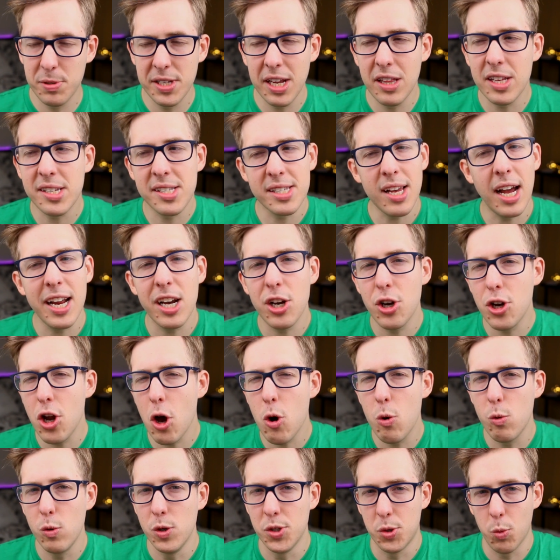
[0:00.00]
See, the site
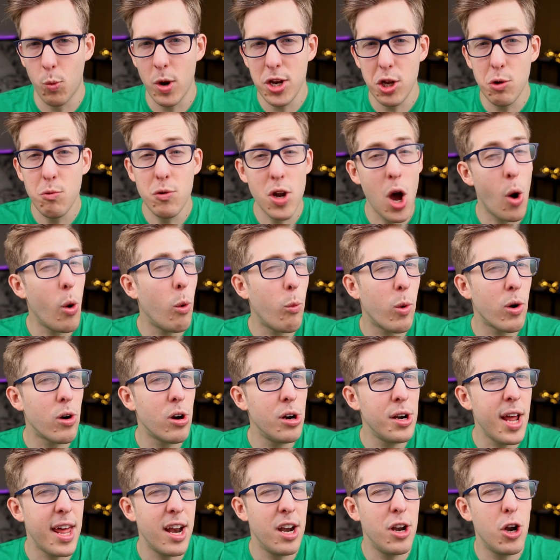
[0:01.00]
knows when you know a
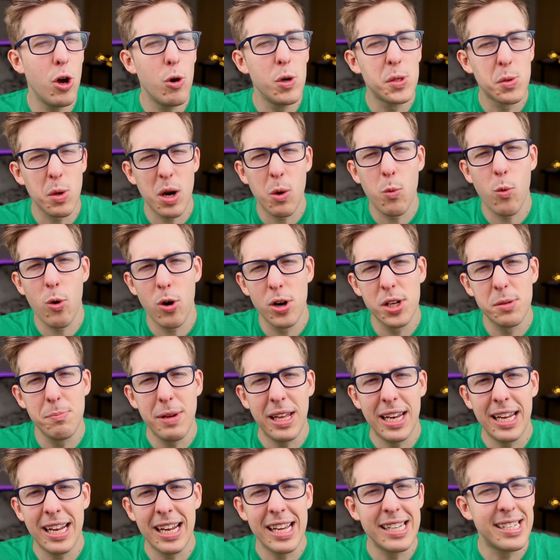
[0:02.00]
word and it knows when a word's
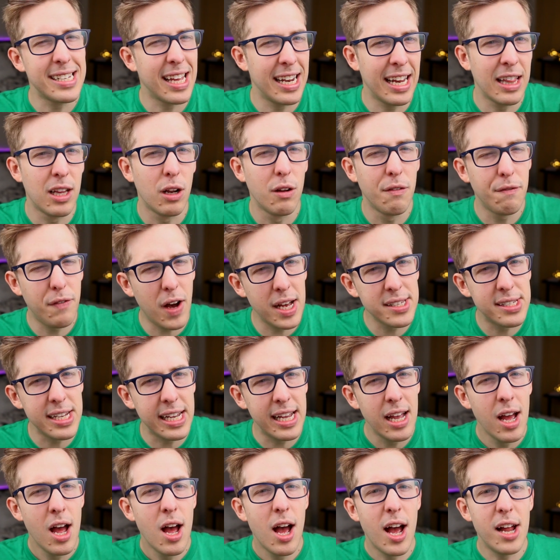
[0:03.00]
meaning is getting a little
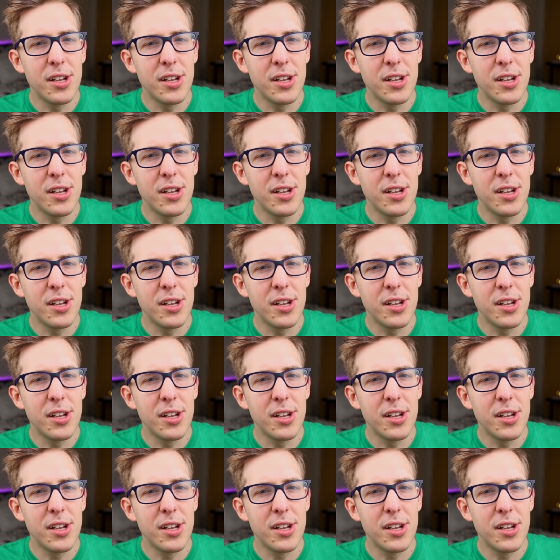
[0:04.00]
fuzzy,